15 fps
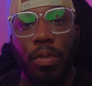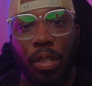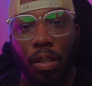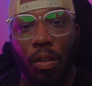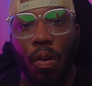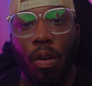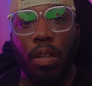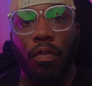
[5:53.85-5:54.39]
to
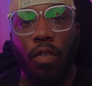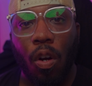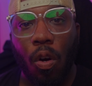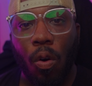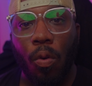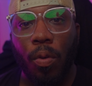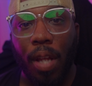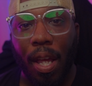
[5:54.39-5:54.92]
go on the
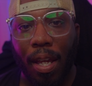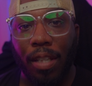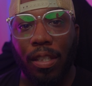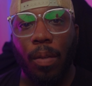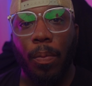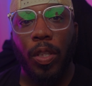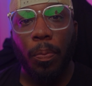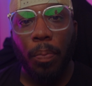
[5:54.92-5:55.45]
road and get
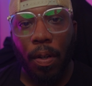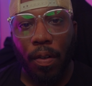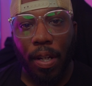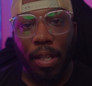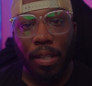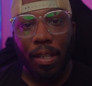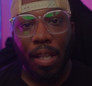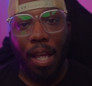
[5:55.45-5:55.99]
some
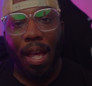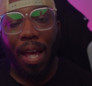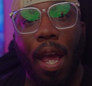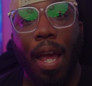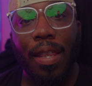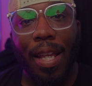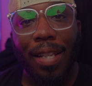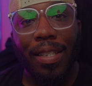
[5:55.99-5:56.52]
experience.
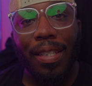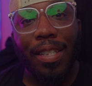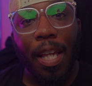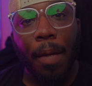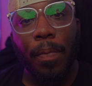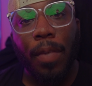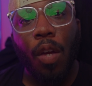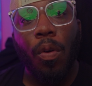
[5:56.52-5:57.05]
And that's the
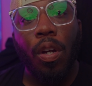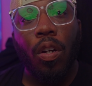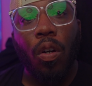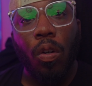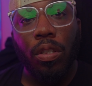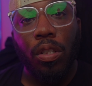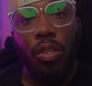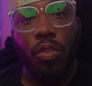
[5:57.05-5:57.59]
same thing with
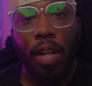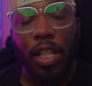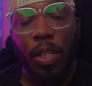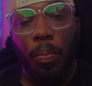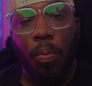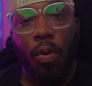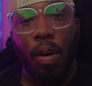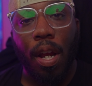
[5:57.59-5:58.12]
Coastal
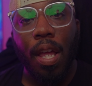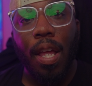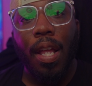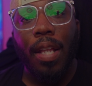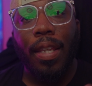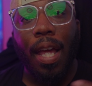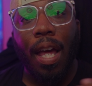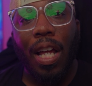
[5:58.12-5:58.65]
Transport.
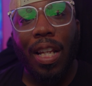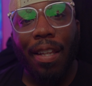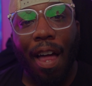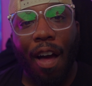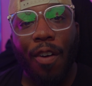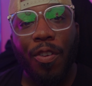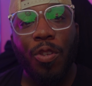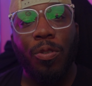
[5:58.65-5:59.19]
They
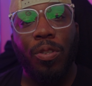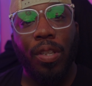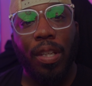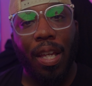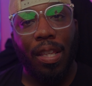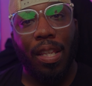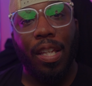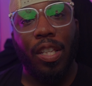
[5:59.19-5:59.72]
allow you to
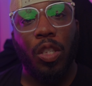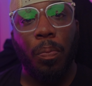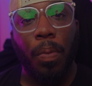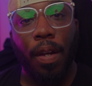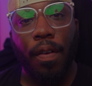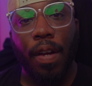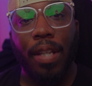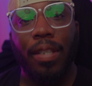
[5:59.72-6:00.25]
get the
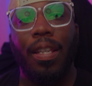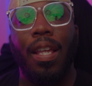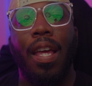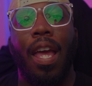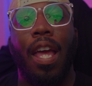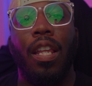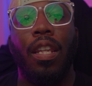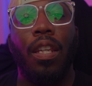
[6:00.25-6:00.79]
experience
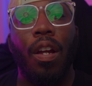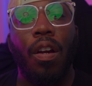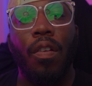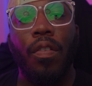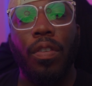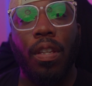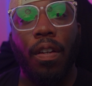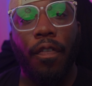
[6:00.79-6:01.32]
and
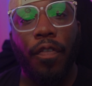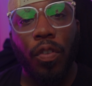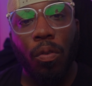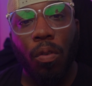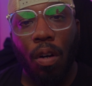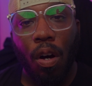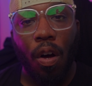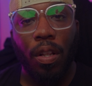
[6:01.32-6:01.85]
learn the
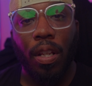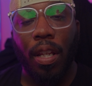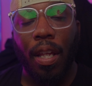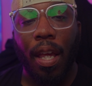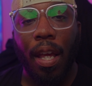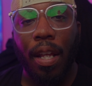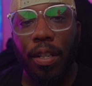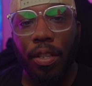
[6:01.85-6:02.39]
fuel
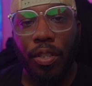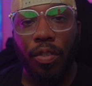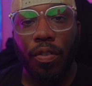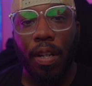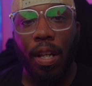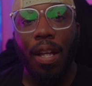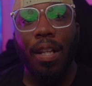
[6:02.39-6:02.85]
hauling industry.